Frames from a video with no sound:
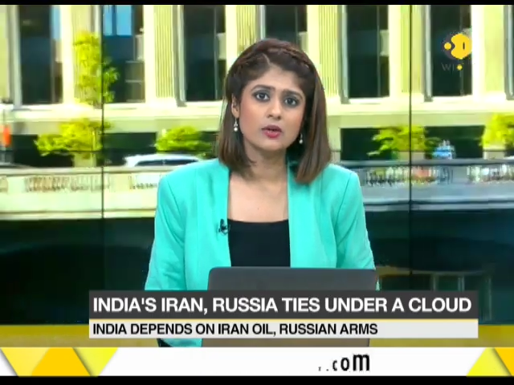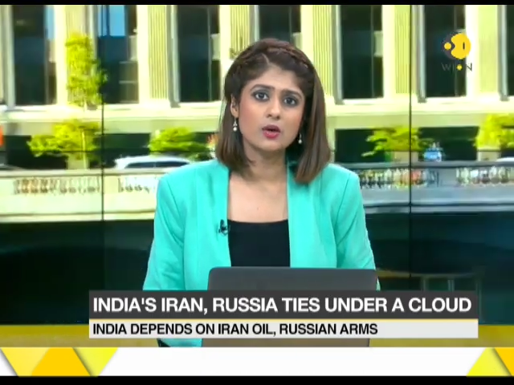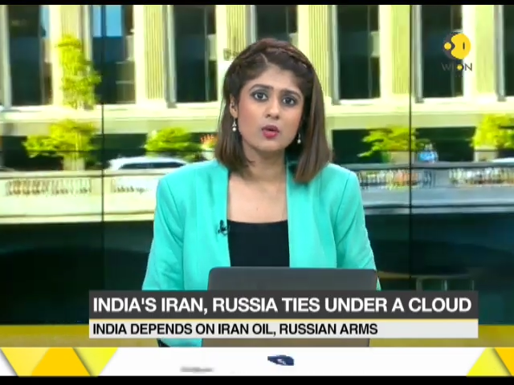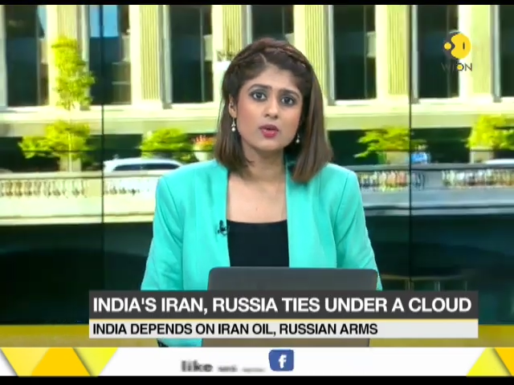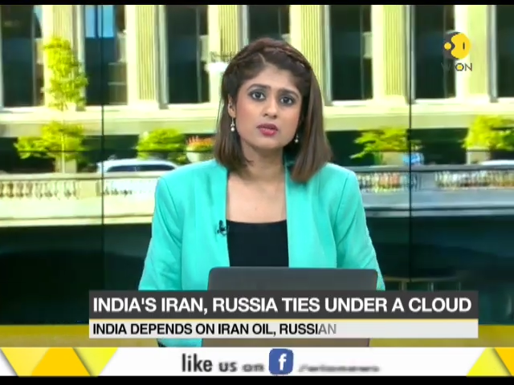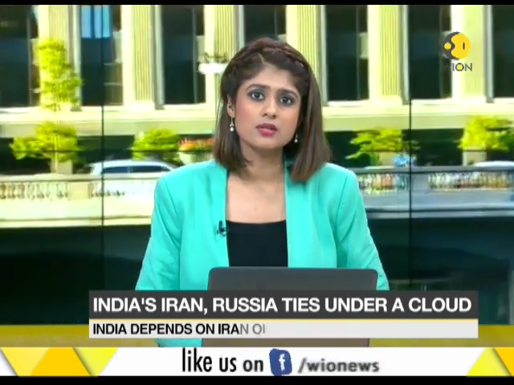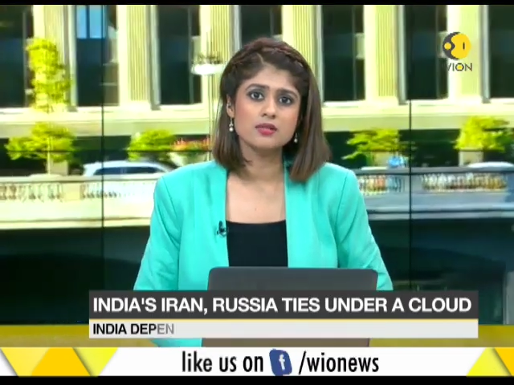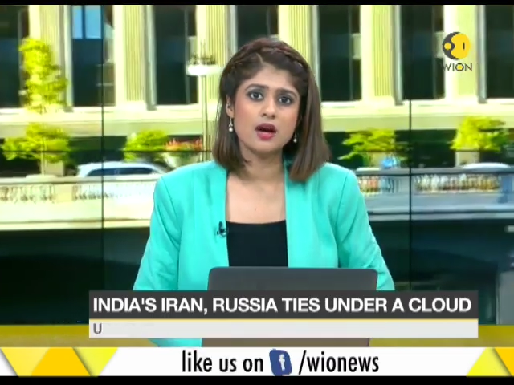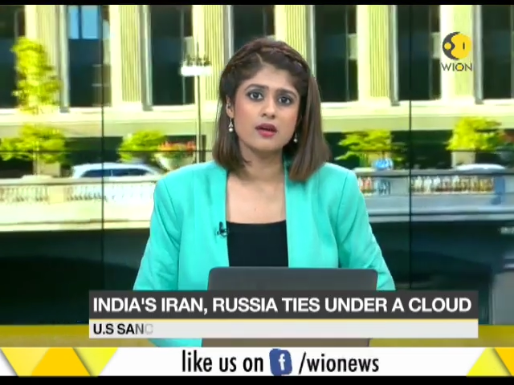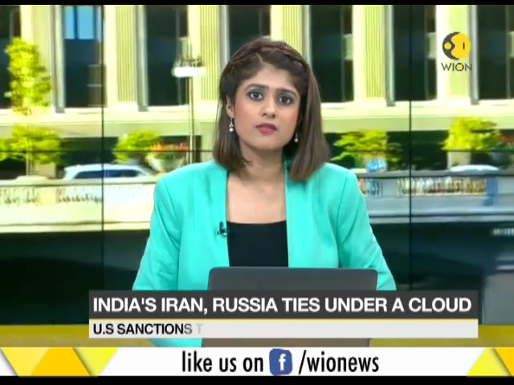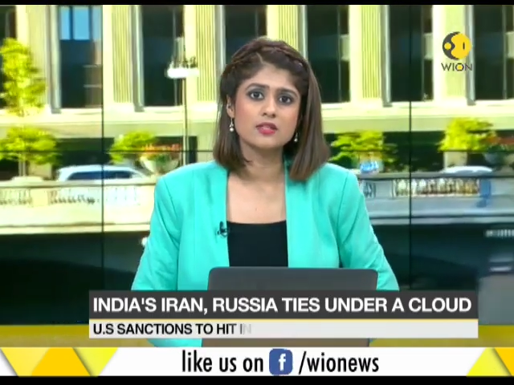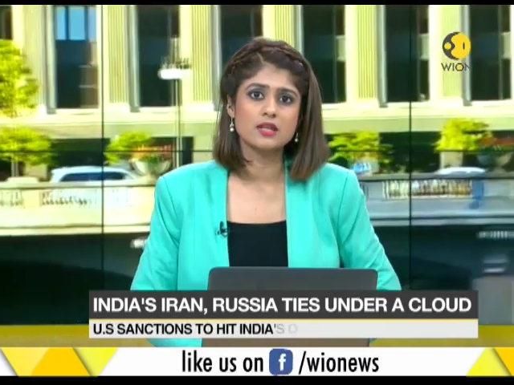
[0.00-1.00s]
will host
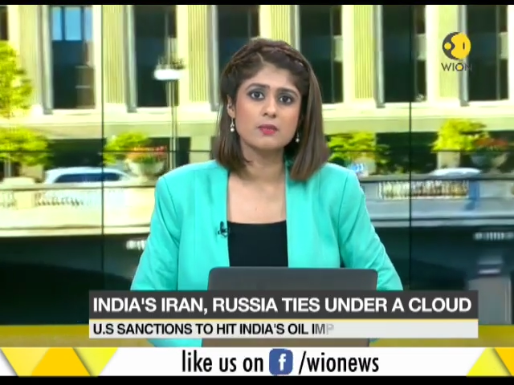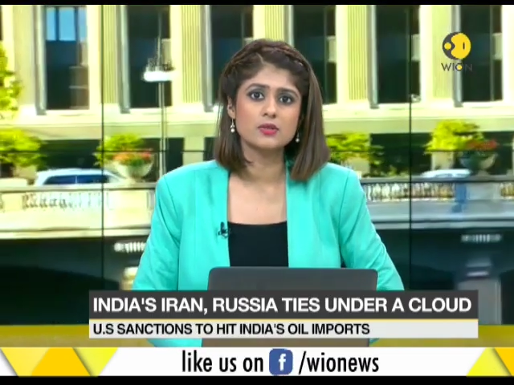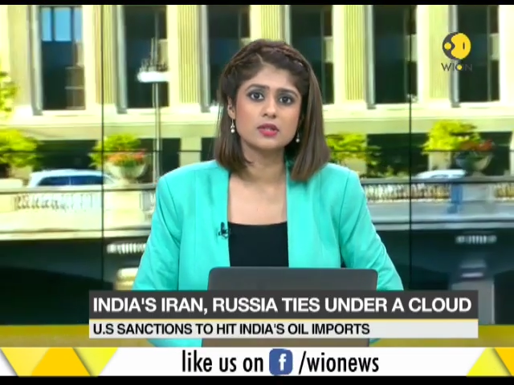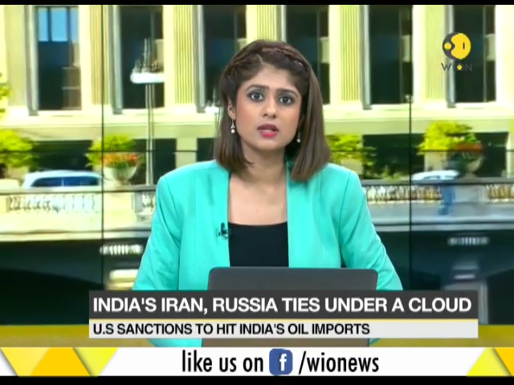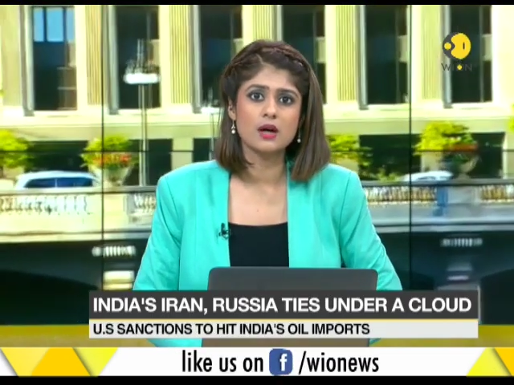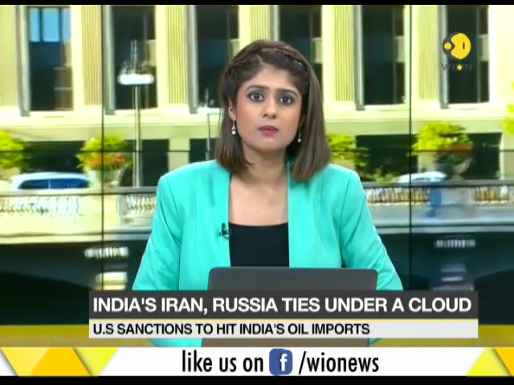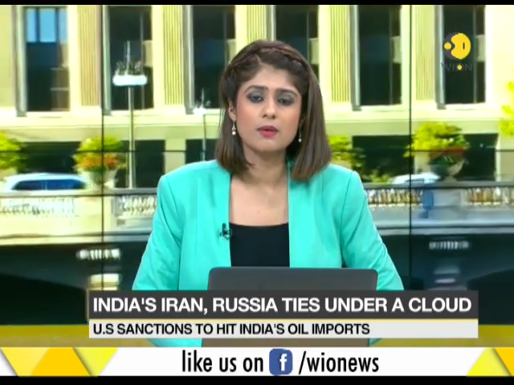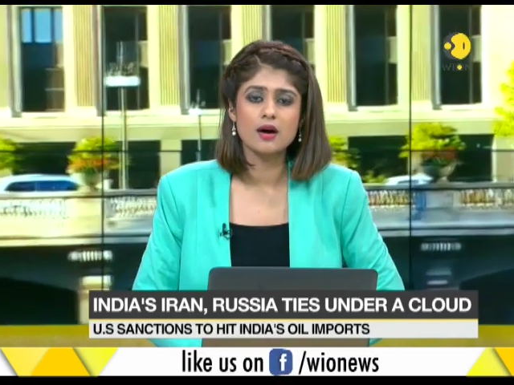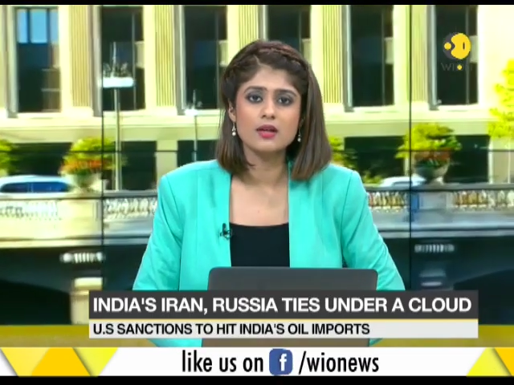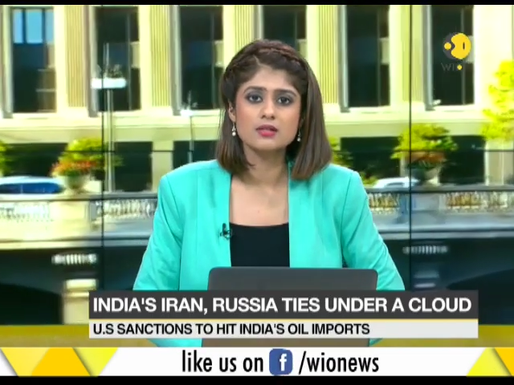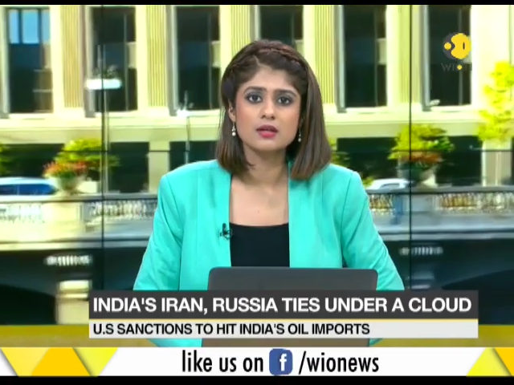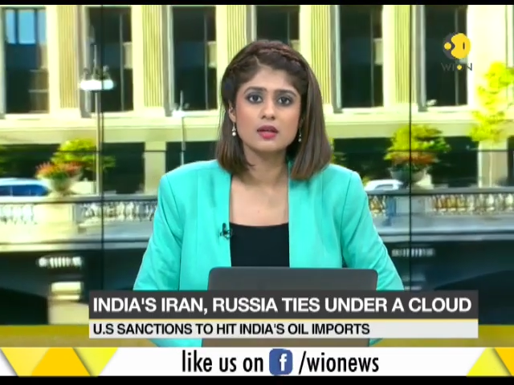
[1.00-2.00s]
Zarif's deputy
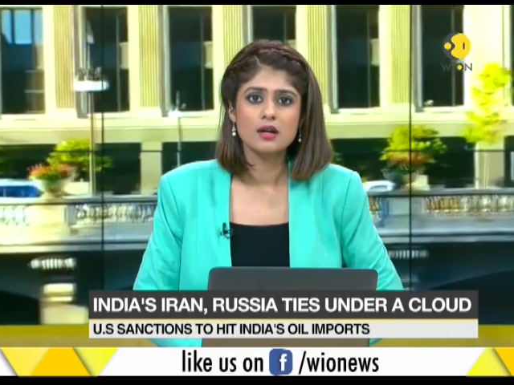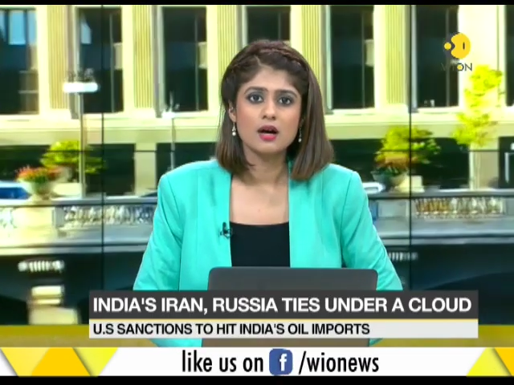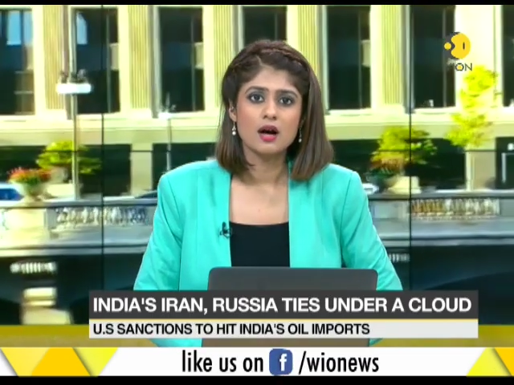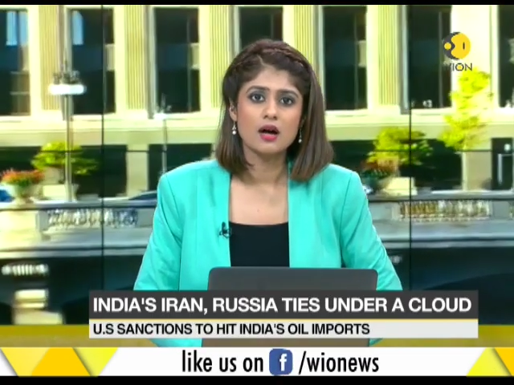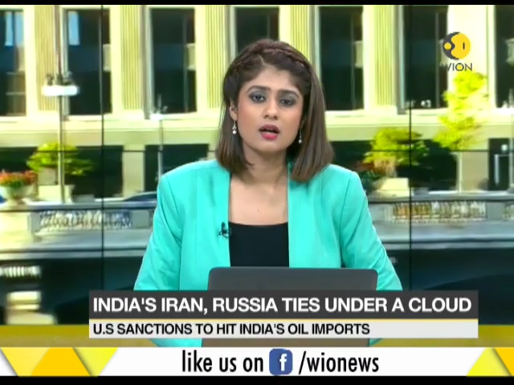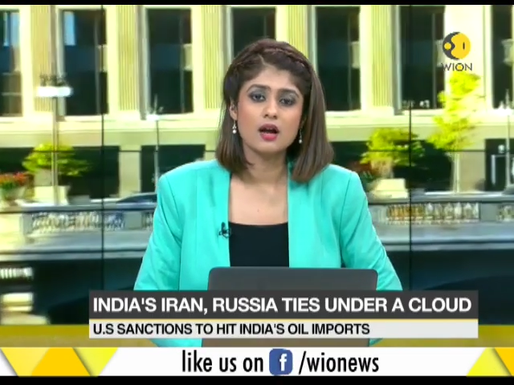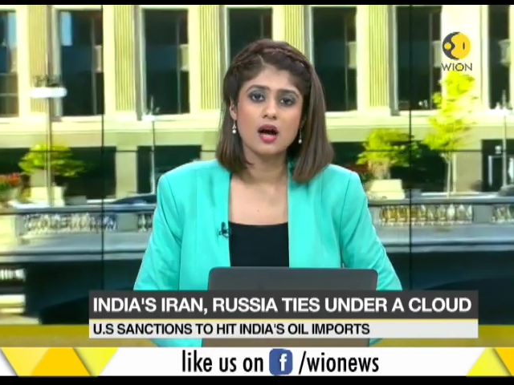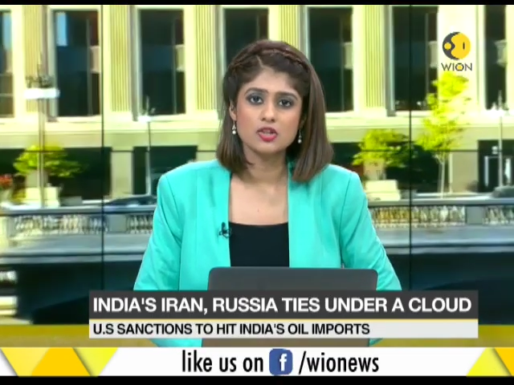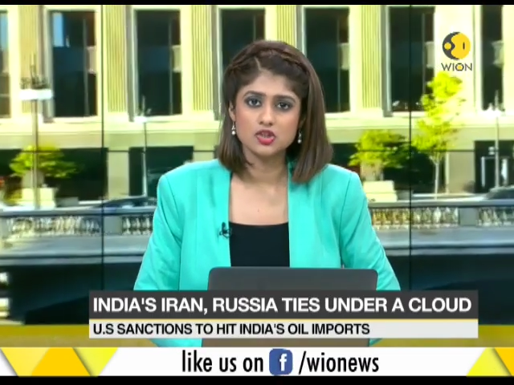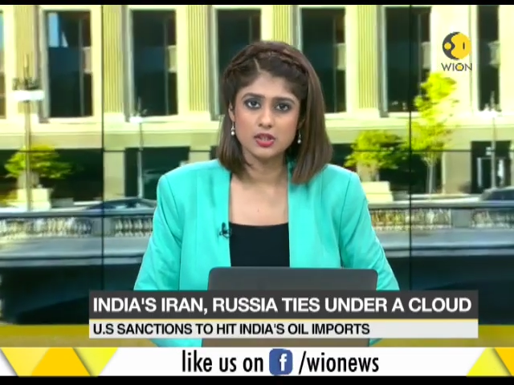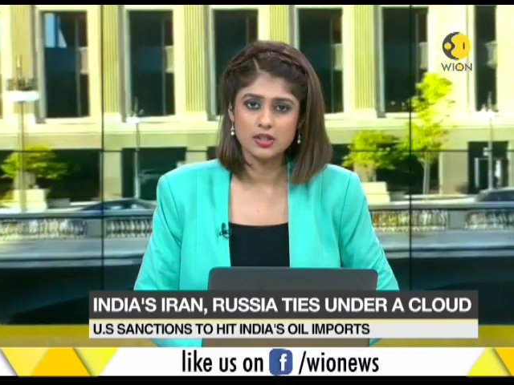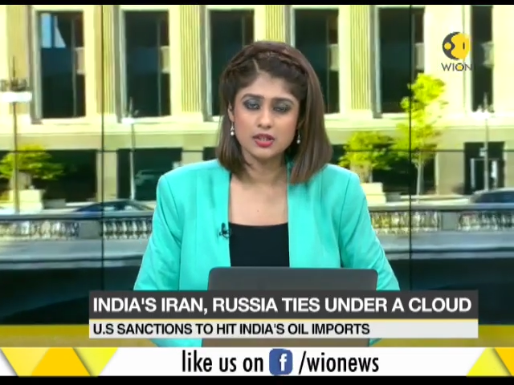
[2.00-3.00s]
Abbas
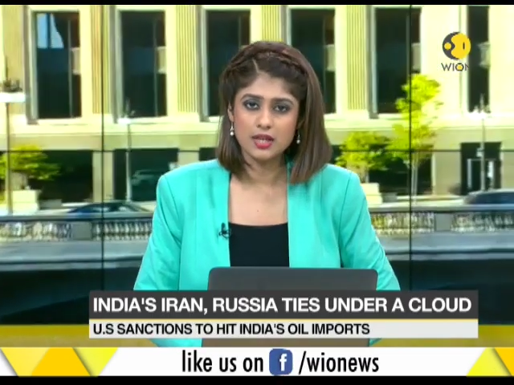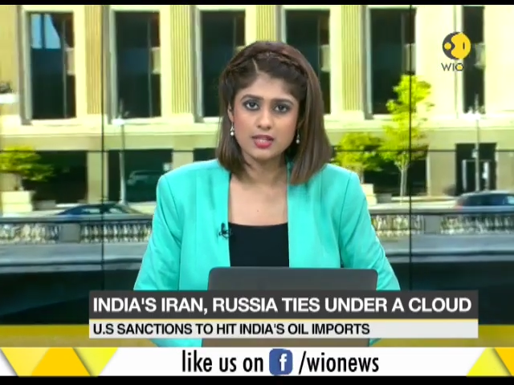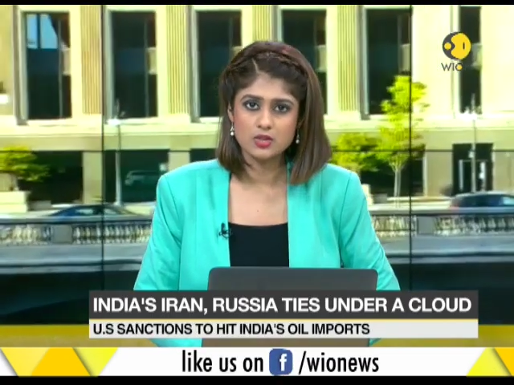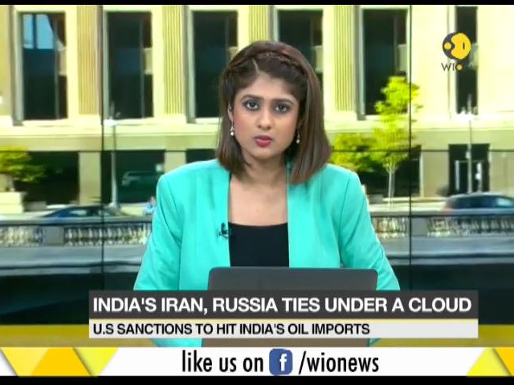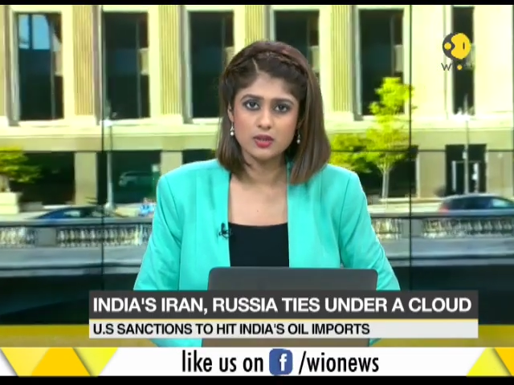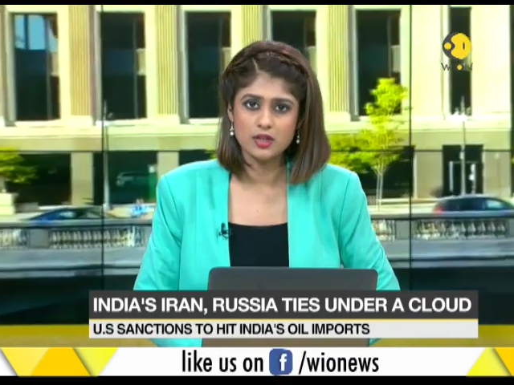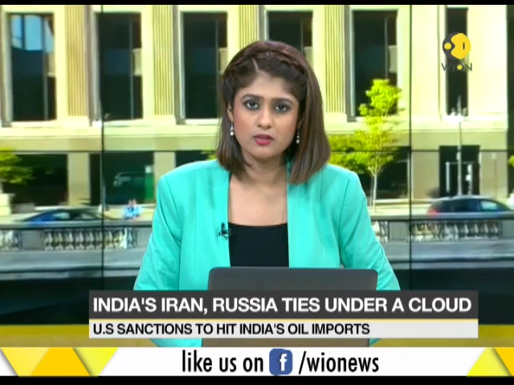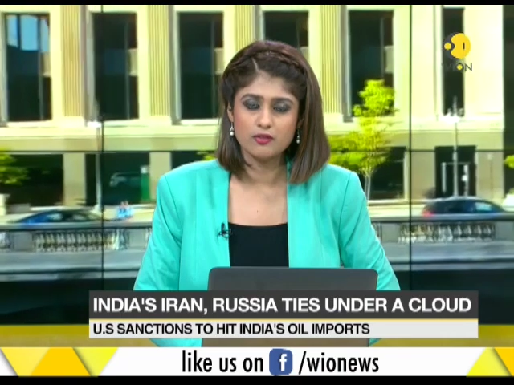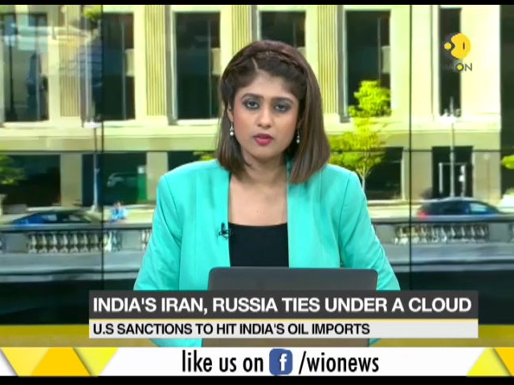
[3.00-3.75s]
Araghchi next week